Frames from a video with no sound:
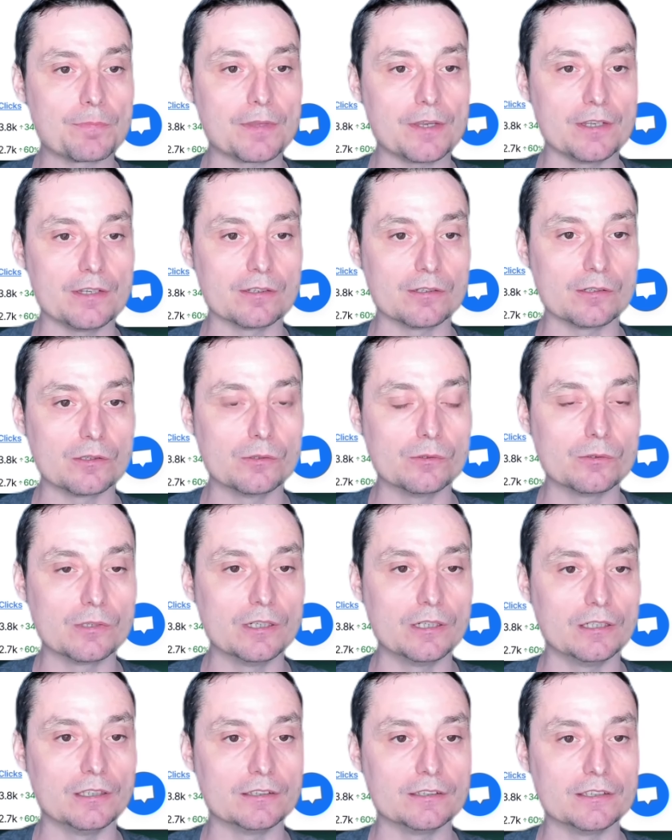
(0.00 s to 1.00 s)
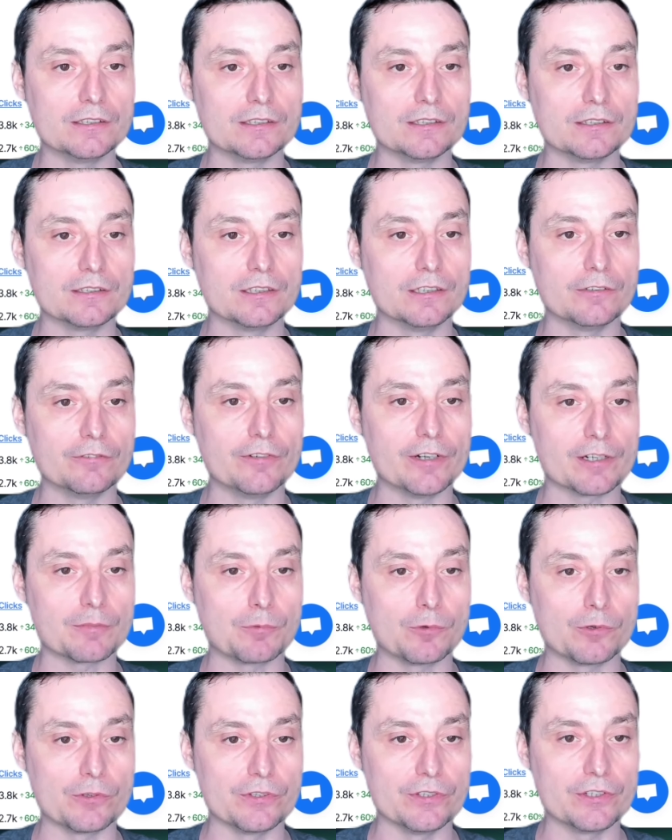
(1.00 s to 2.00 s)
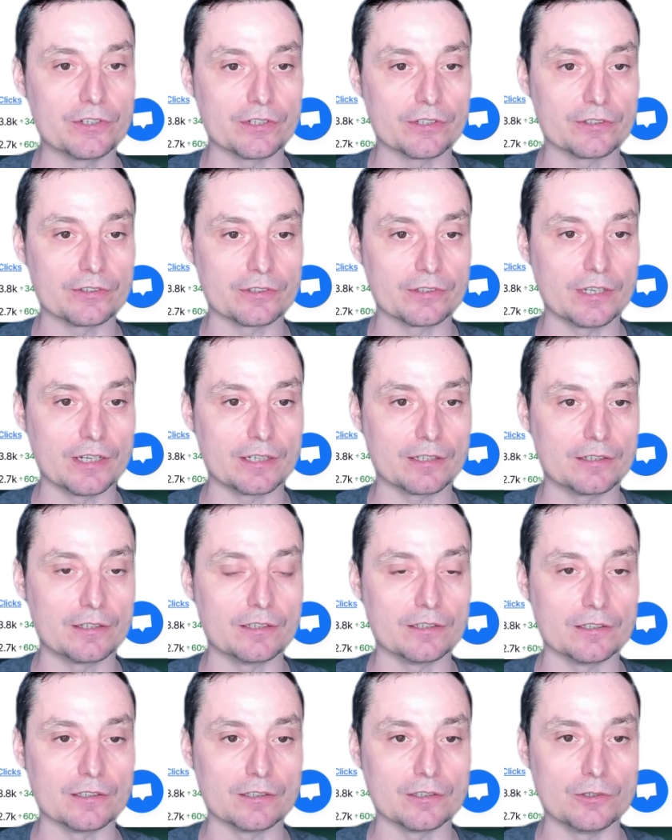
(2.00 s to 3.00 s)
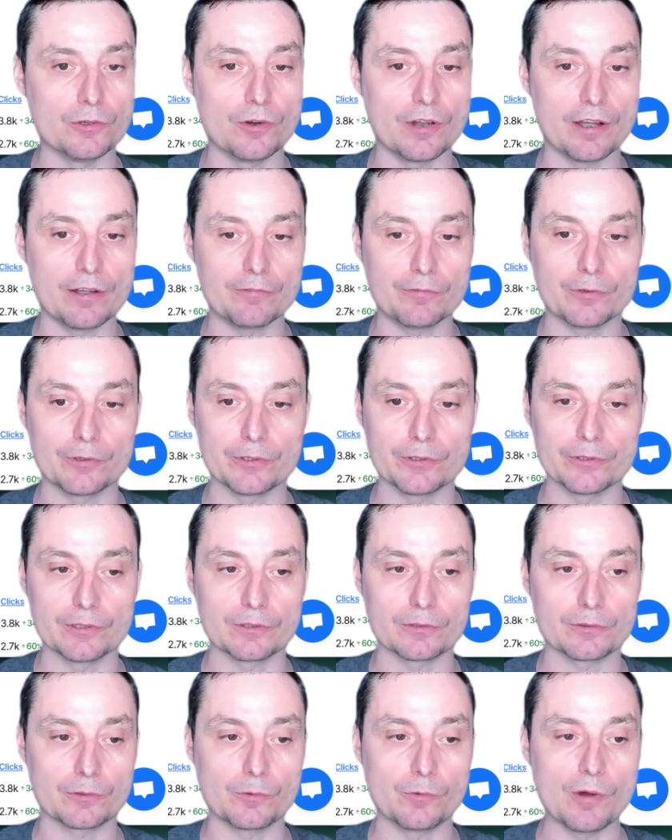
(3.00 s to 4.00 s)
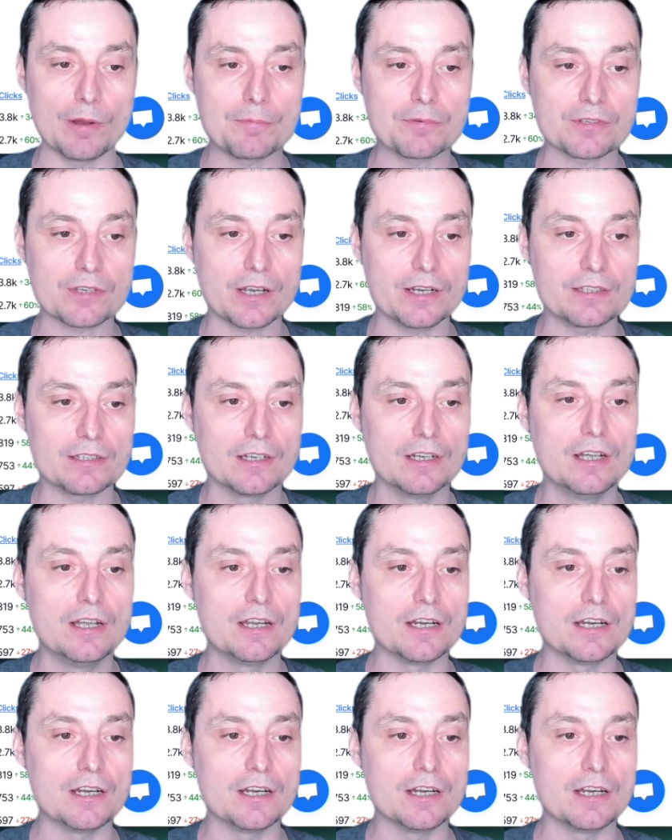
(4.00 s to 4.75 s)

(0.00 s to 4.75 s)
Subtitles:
in Google, and this is the verge positions that you have for your website.